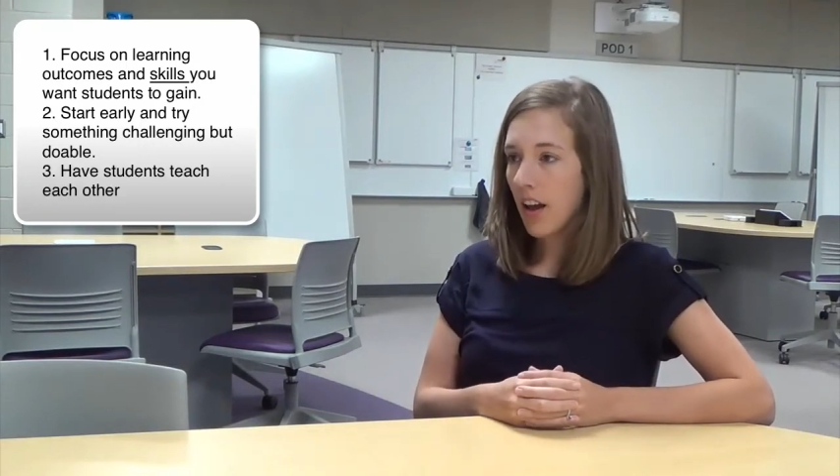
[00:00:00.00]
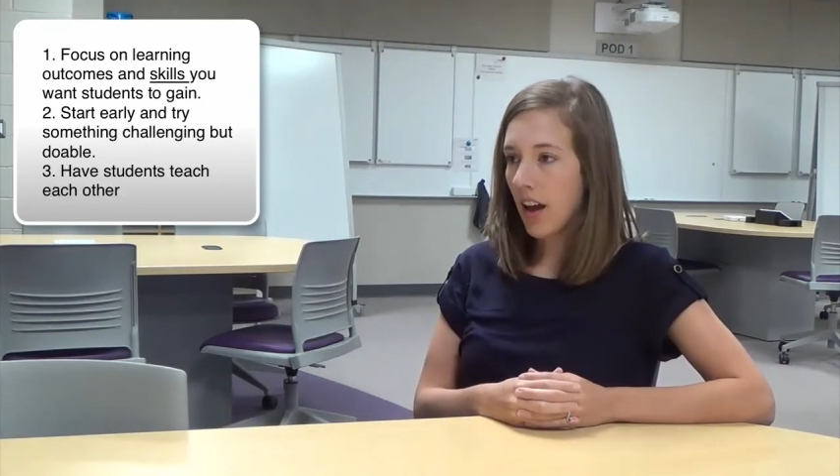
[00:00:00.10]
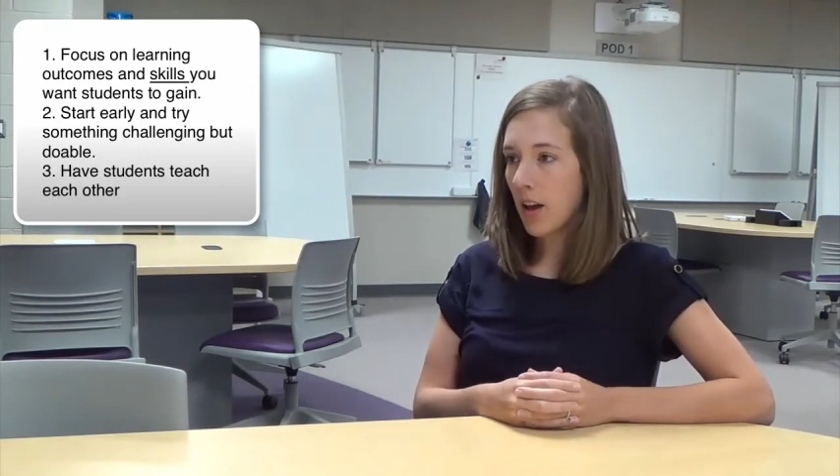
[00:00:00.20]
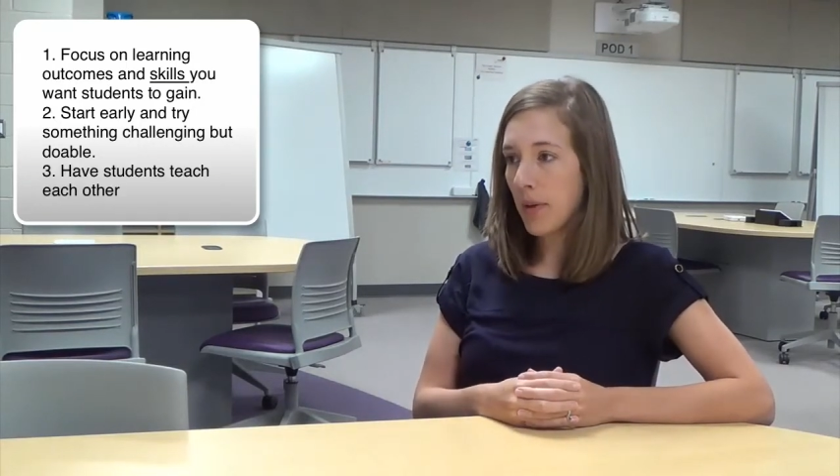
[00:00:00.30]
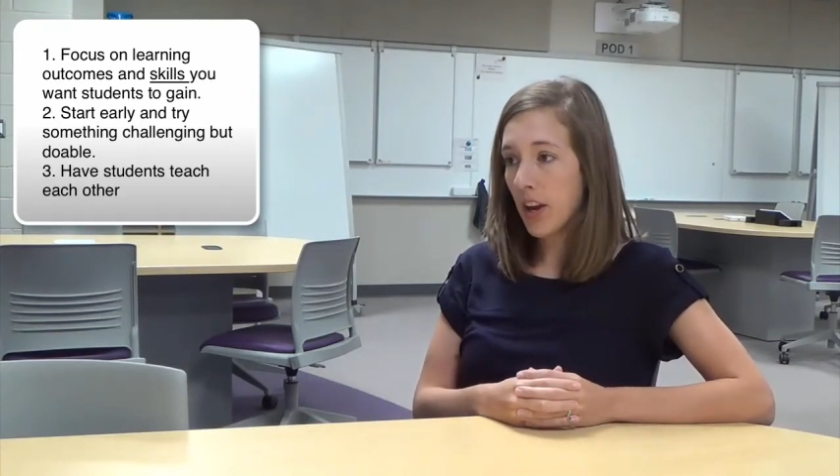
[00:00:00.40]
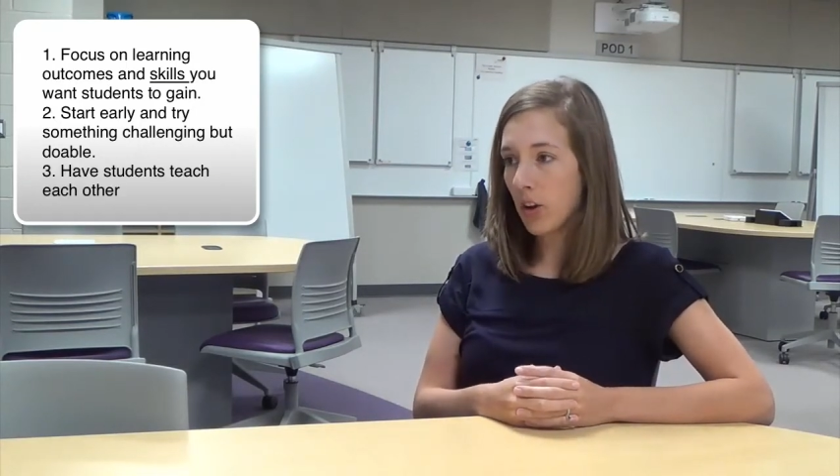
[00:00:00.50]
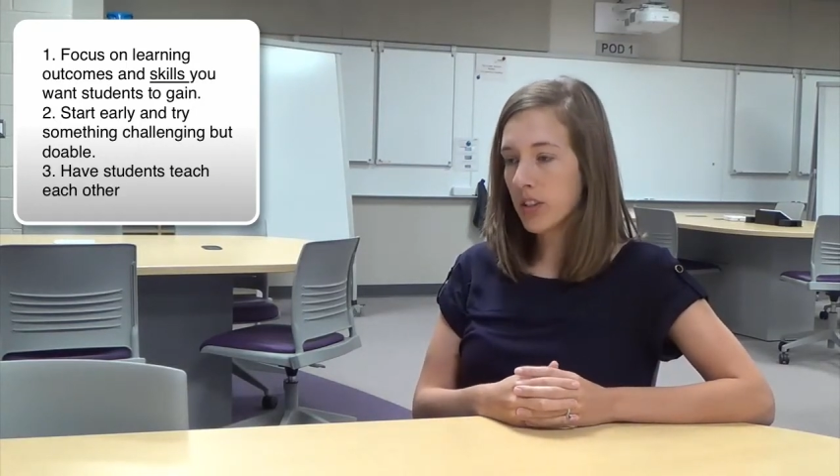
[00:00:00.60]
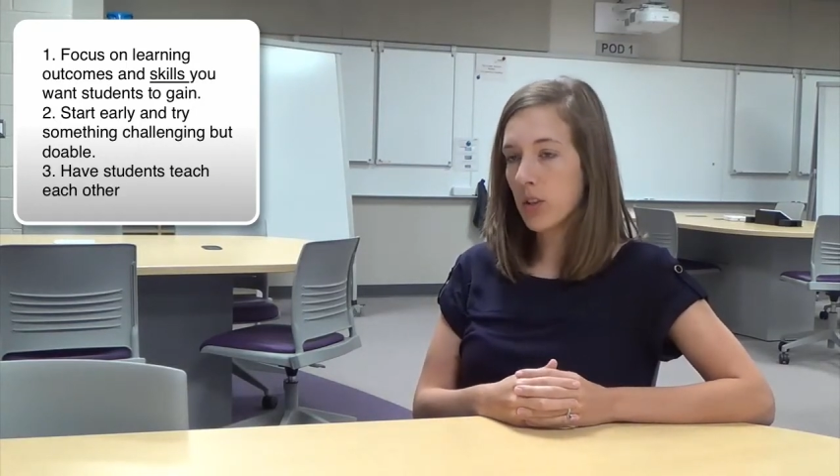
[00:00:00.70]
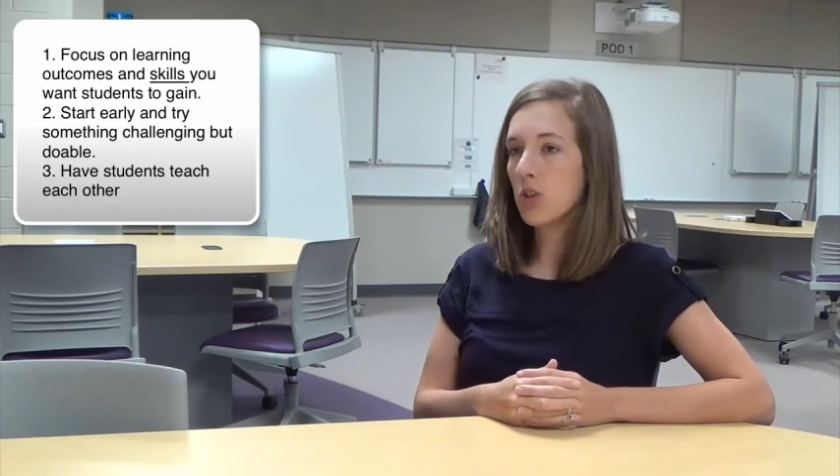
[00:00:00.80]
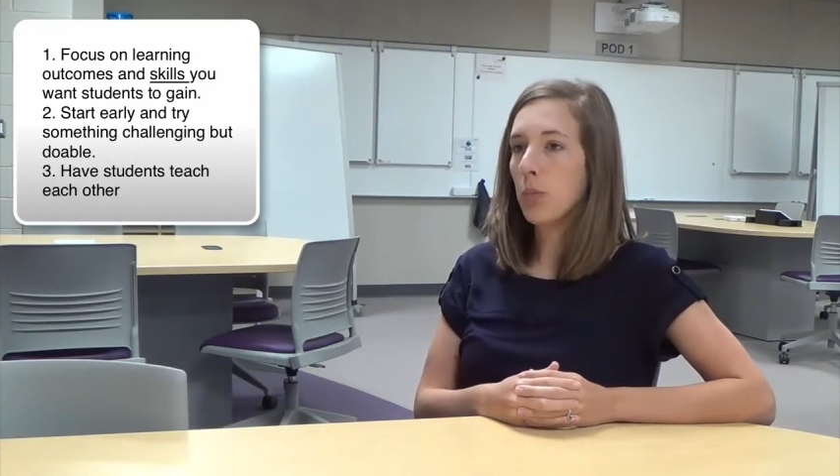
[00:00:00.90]
and
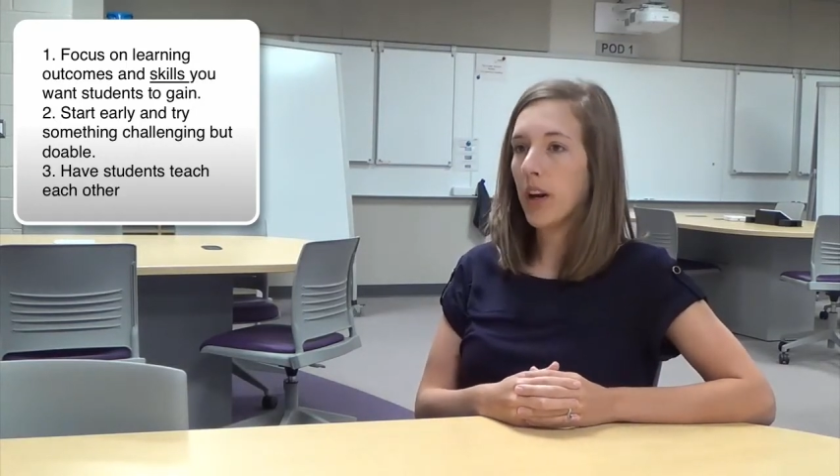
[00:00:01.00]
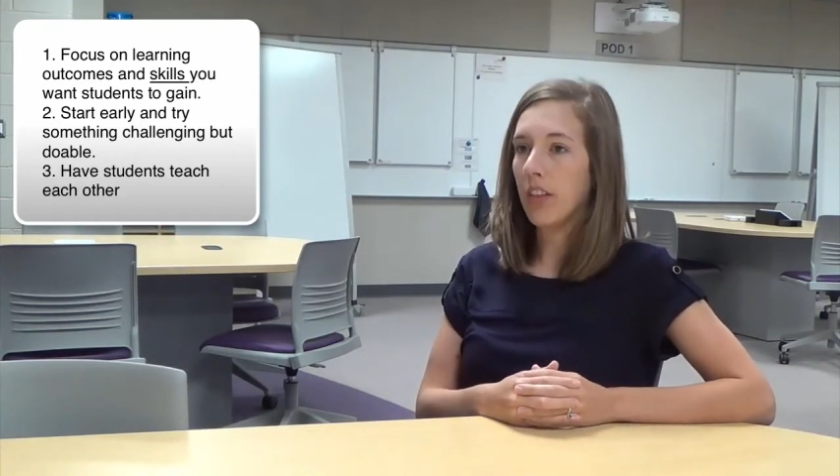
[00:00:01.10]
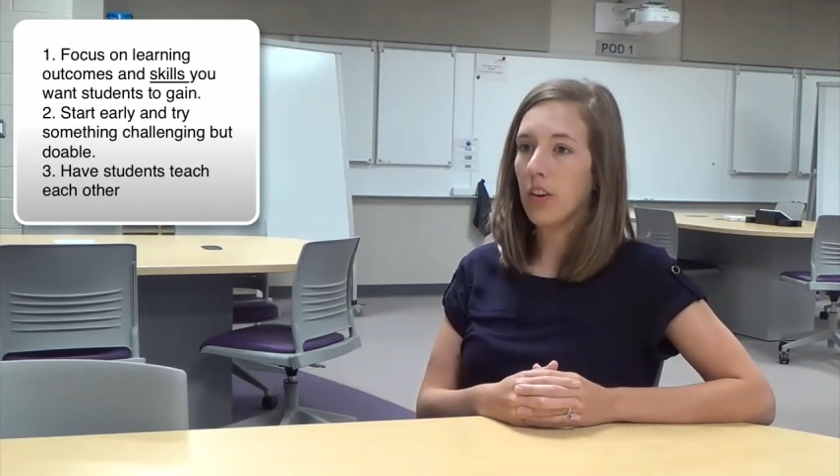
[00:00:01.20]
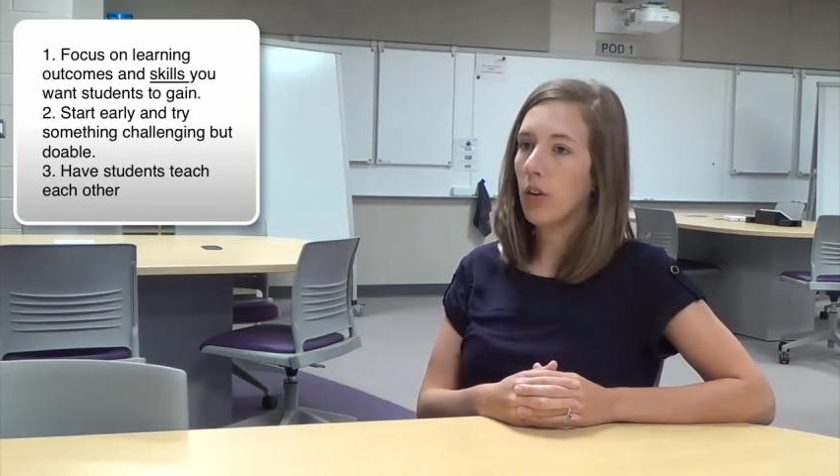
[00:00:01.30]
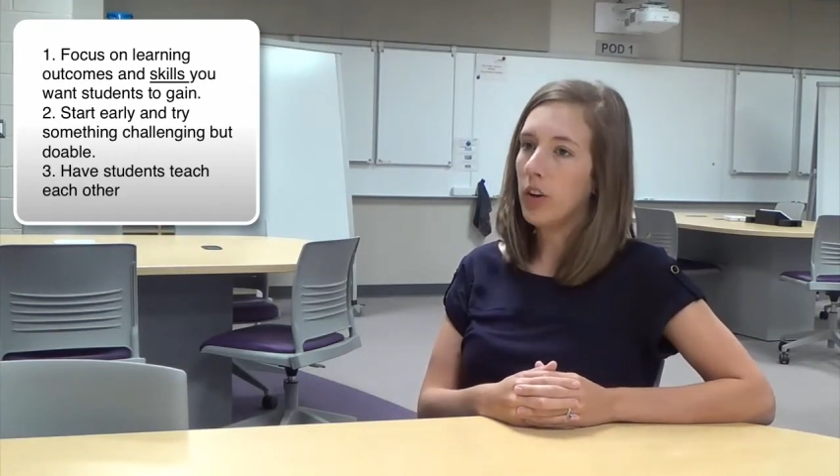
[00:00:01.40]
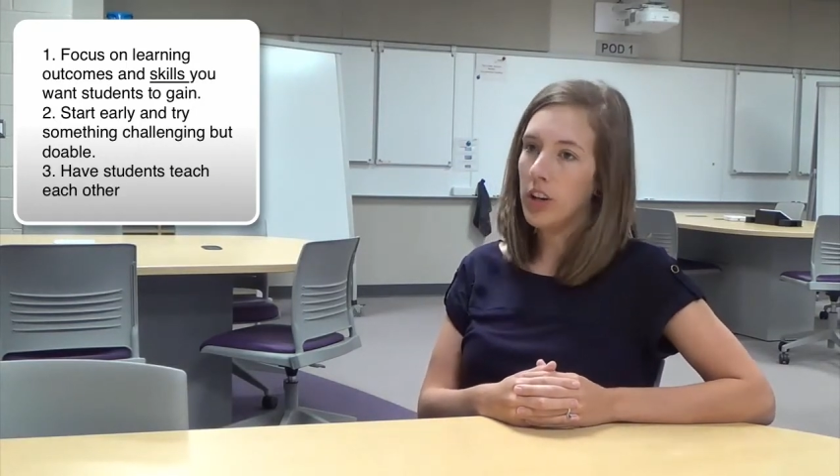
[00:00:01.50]
also to bring in their own